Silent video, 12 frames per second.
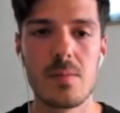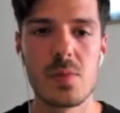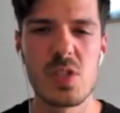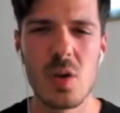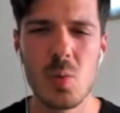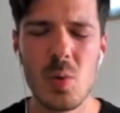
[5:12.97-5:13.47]

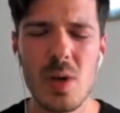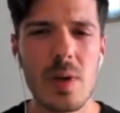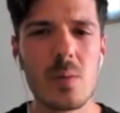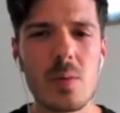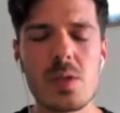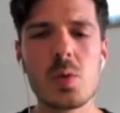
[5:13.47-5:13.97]
So
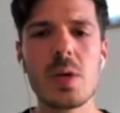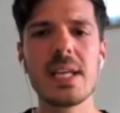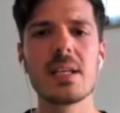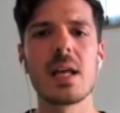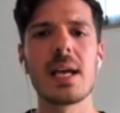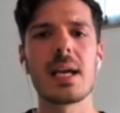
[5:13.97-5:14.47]
we're
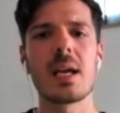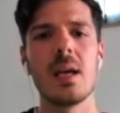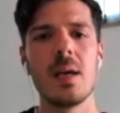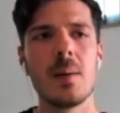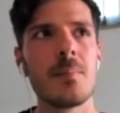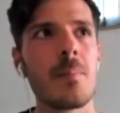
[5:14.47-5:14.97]
talking like
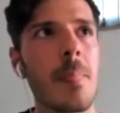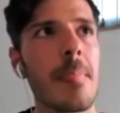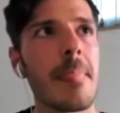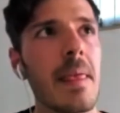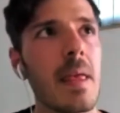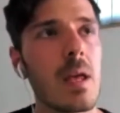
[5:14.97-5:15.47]

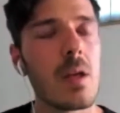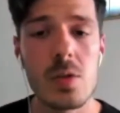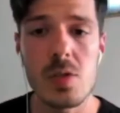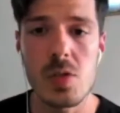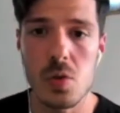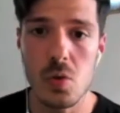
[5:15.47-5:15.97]
the
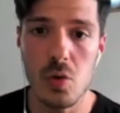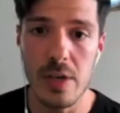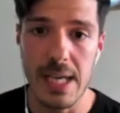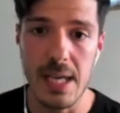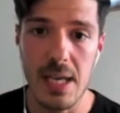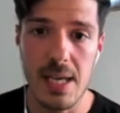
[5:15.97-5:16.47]

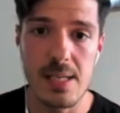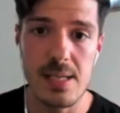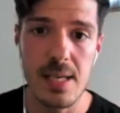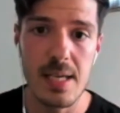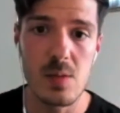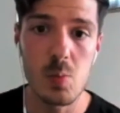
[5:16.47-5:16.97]
story is
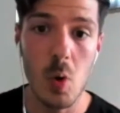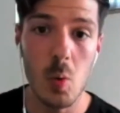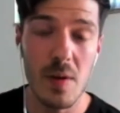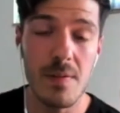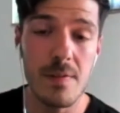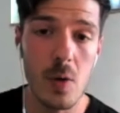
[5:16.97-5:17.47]
what
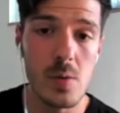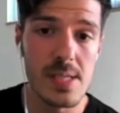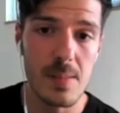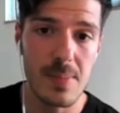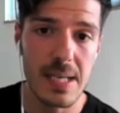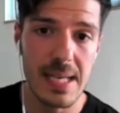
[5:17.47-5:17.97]
we
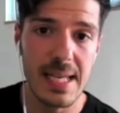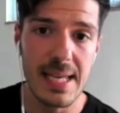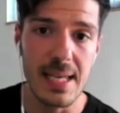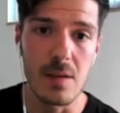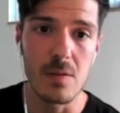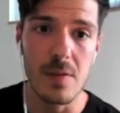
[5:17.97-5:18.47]
falsely
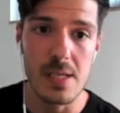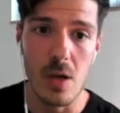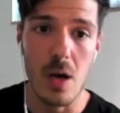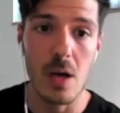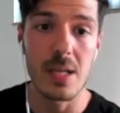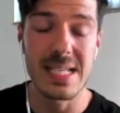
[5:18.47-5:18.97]
believe is
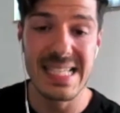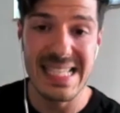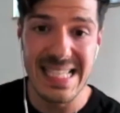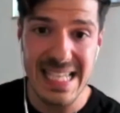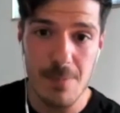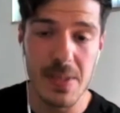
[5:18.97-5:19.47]
our
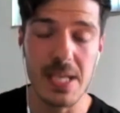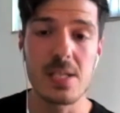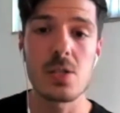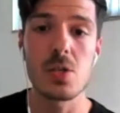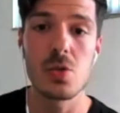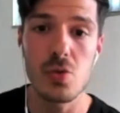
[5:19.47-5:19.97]

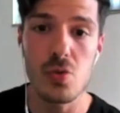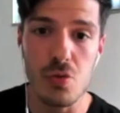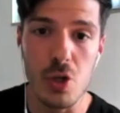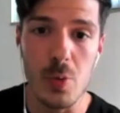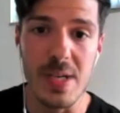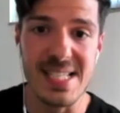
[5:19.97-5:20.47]
deepest,
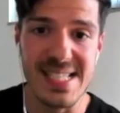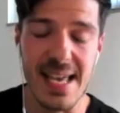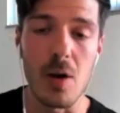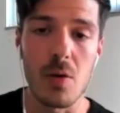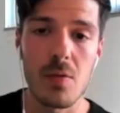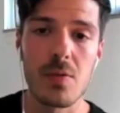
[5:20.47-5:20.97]
truest
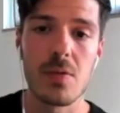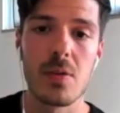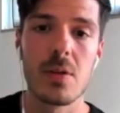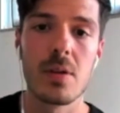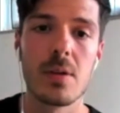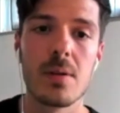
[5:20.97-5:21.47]
self,
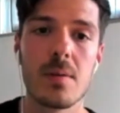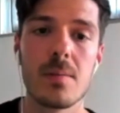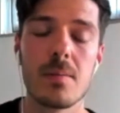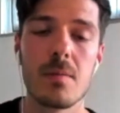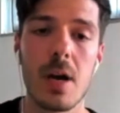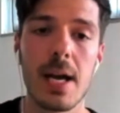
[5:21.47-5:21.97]

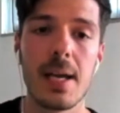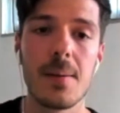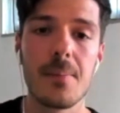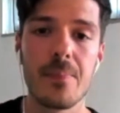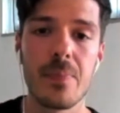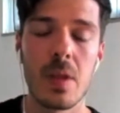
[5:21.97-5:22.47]
right?
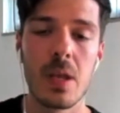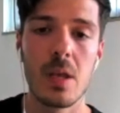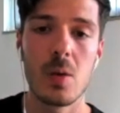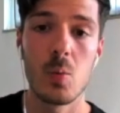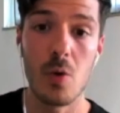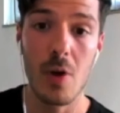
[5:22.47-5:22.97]

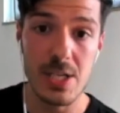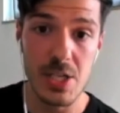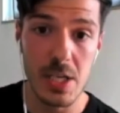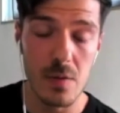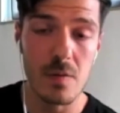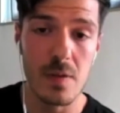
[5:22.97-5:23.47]
We're
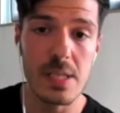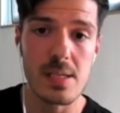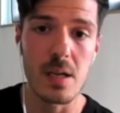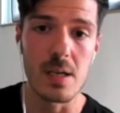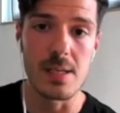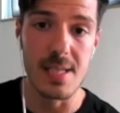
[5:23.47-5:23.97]
actually
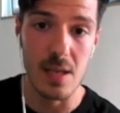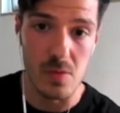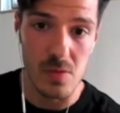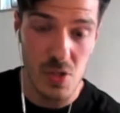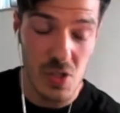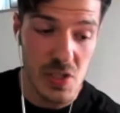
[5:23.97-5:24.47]
convincing
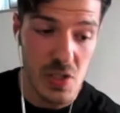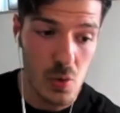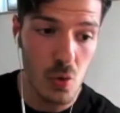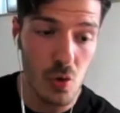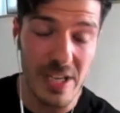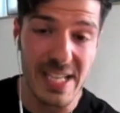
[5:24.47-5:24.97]
ourselves the
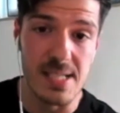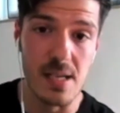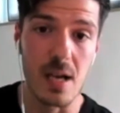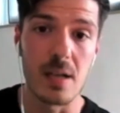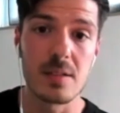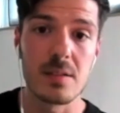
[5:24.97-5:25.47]
story is
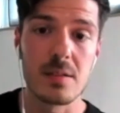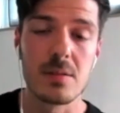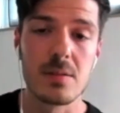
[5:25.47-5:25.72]
us.